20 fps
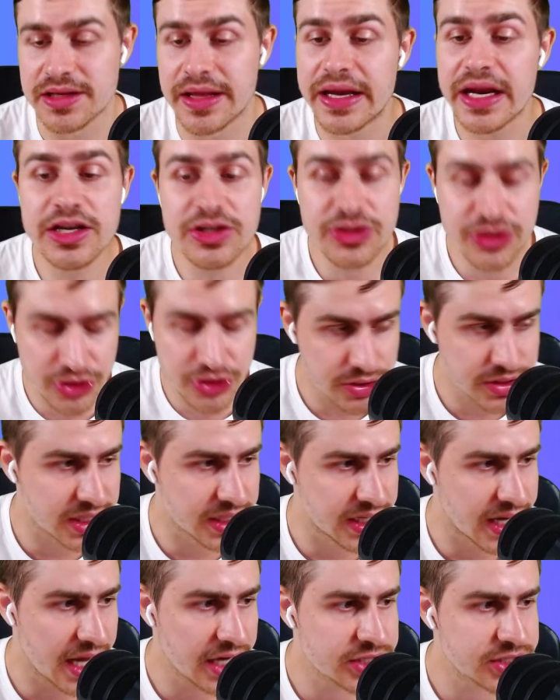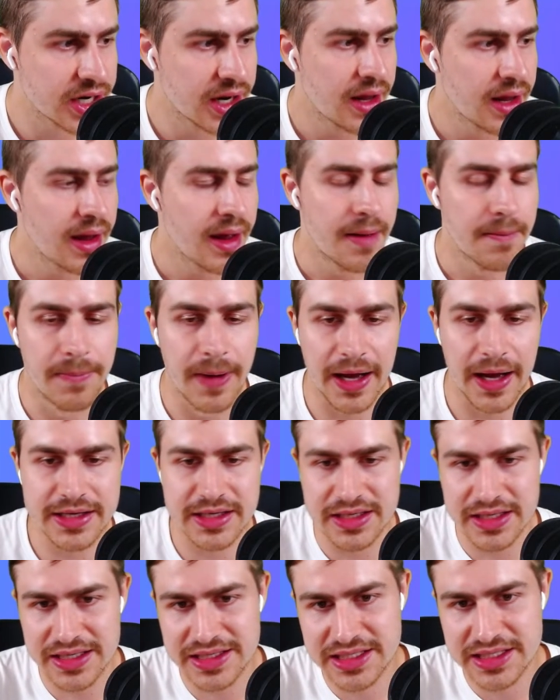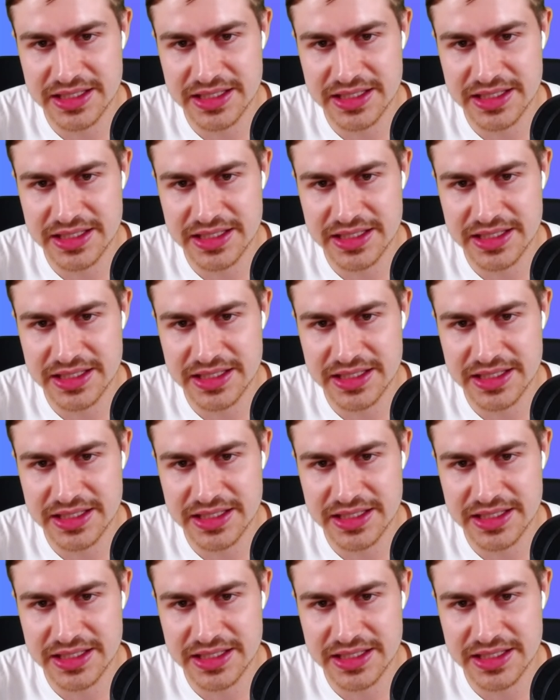That is true, Sadesh, but